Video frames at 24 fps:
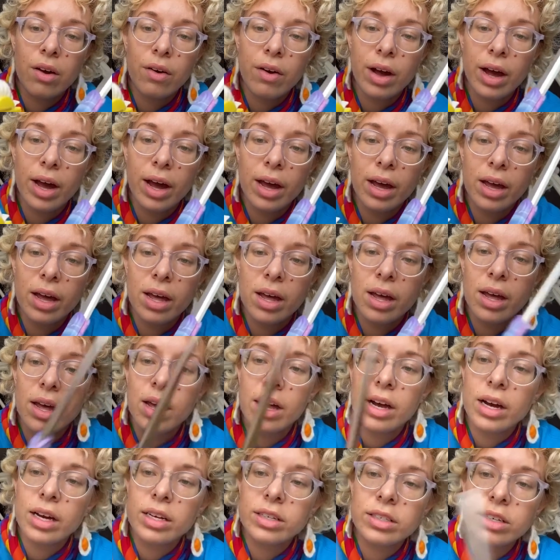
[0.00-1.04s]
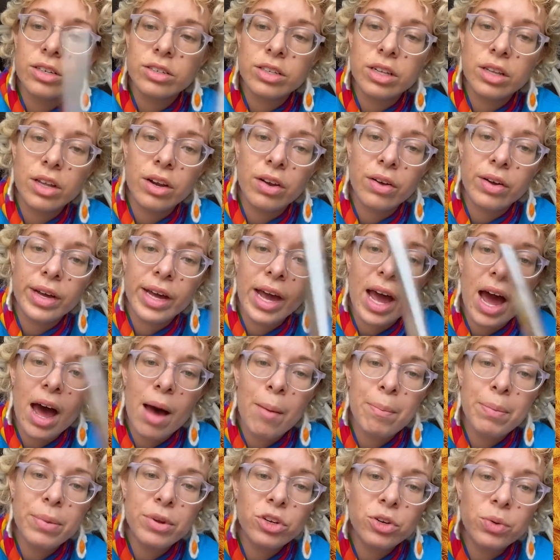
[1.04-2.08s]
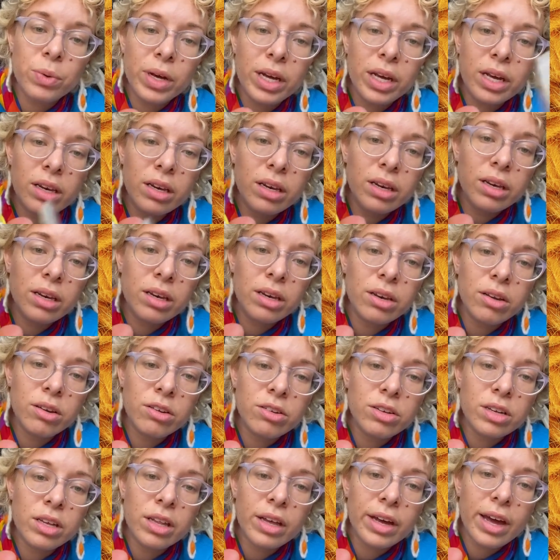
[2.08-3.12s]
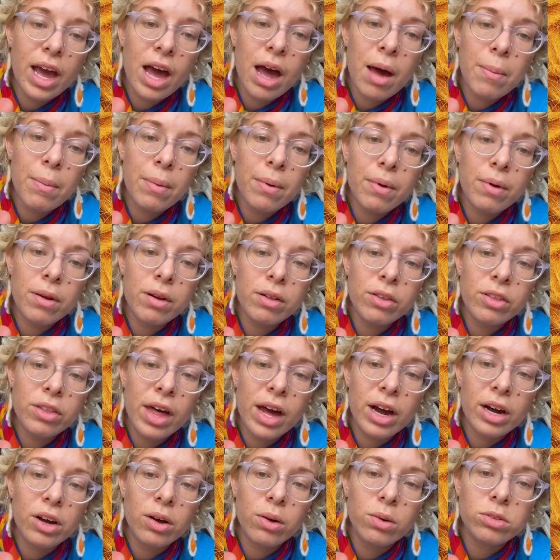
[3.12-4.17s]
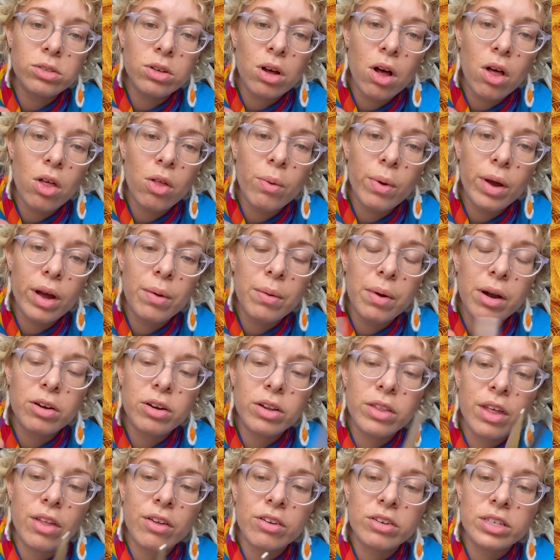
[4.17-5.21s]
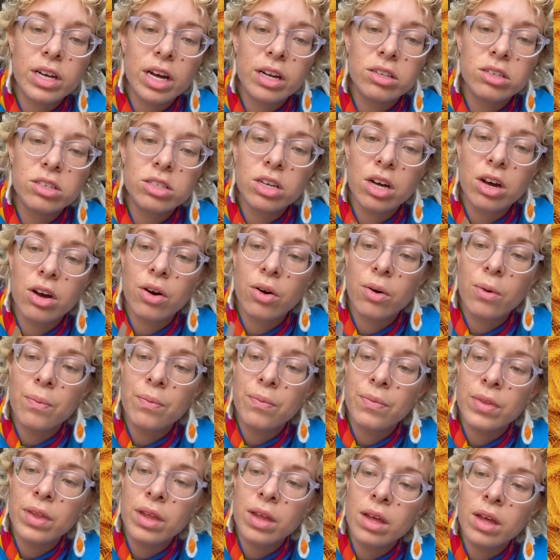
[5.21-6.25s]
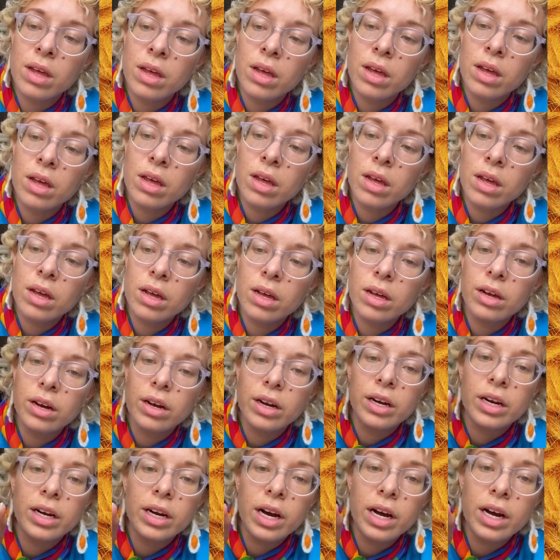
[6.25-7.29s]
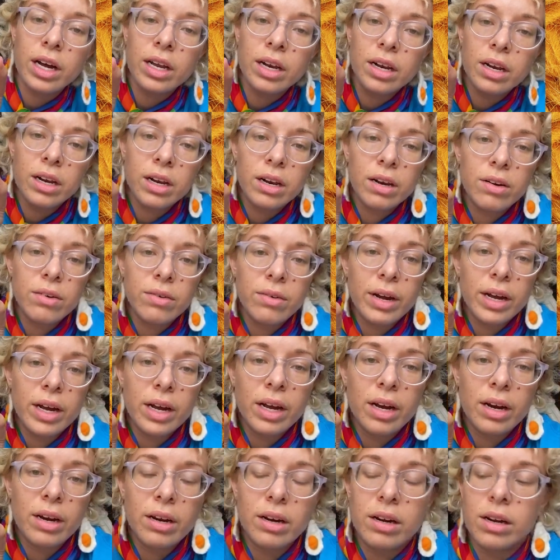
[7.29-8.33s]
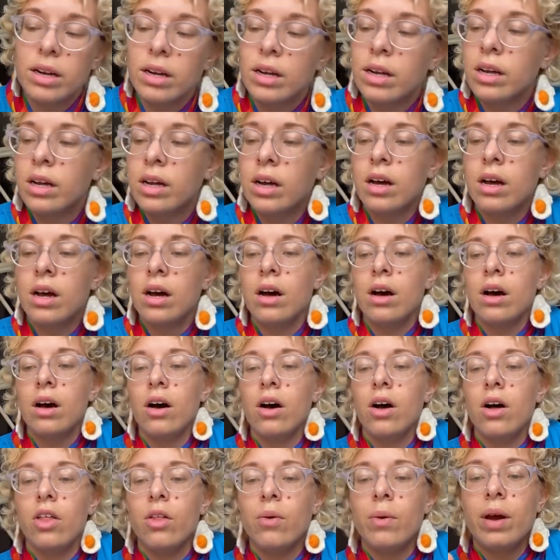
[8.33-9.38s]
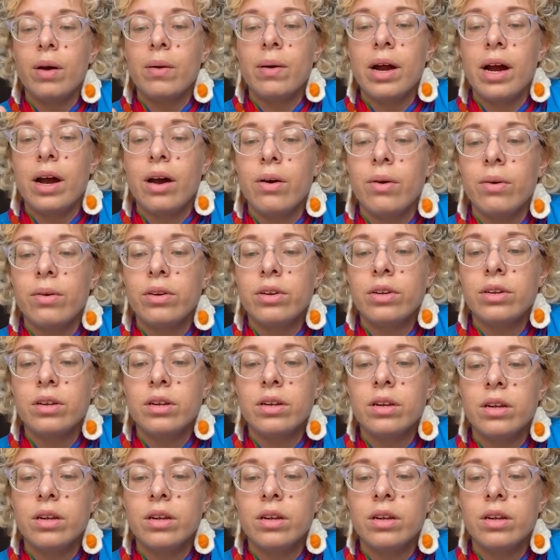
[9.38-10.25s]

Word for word: okay? Because there's a little gap between, do you see the gap? That goes all the way around to the other side. So you're gonna cut right here, all the way around,